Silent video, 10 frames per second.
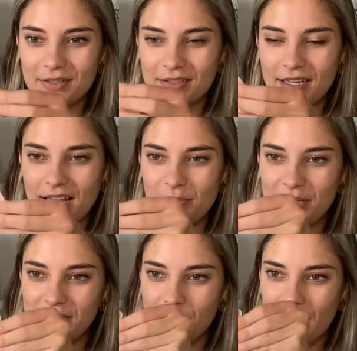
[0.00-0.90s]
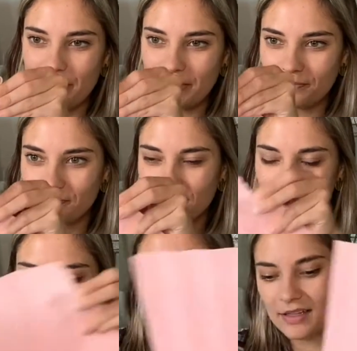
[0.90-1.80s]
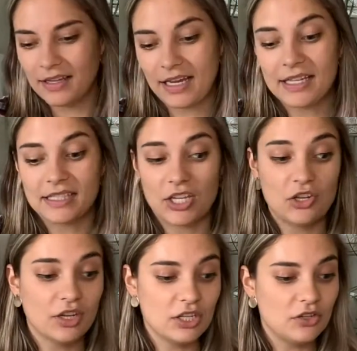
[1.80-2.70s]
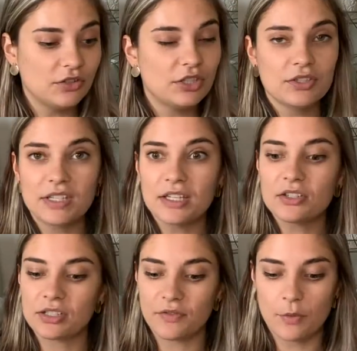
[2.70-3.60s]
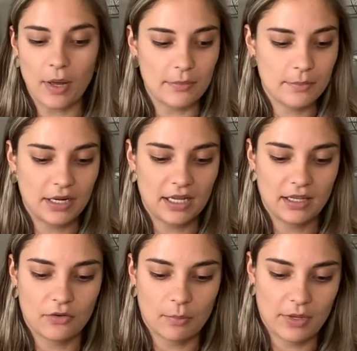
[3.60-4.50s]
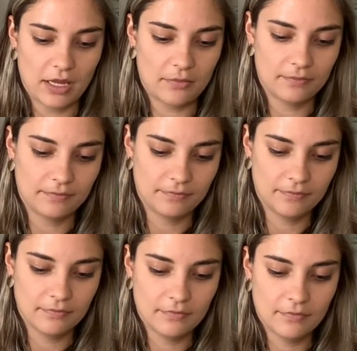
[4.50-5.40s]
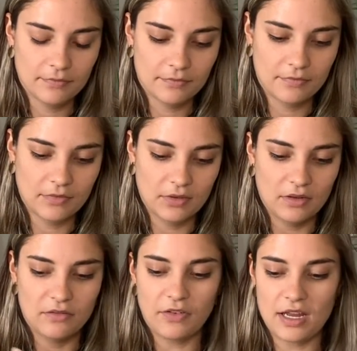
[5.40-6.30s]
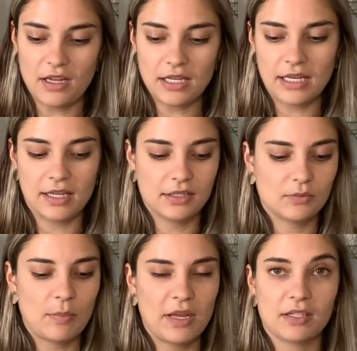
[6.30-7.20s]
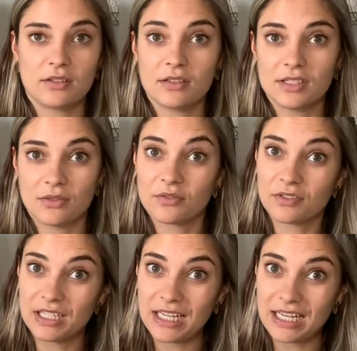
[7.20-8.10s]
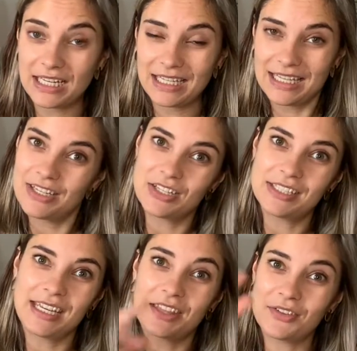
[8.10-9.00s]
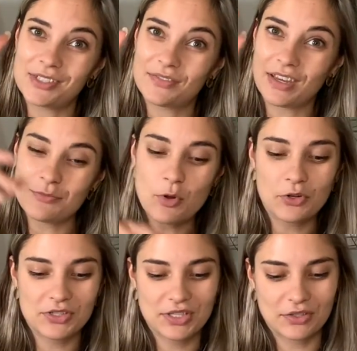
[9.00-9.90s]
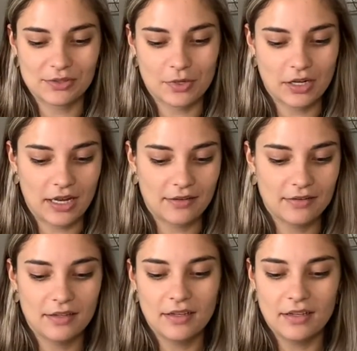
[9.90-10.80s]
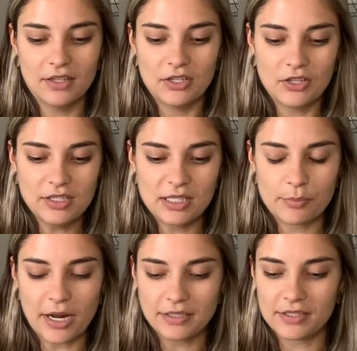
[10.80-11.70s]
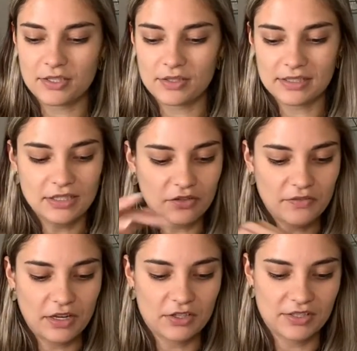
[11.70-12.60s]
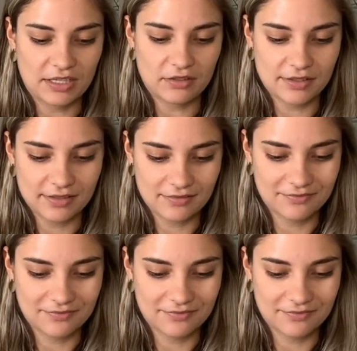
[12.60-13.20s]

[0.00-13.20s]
Tiny pieces of paper. Like I said, you can use your scissors if you want, but I like ripping it. For young kids, ripping is also really good to get those fine motor skills working. Good to practice those little finger skills.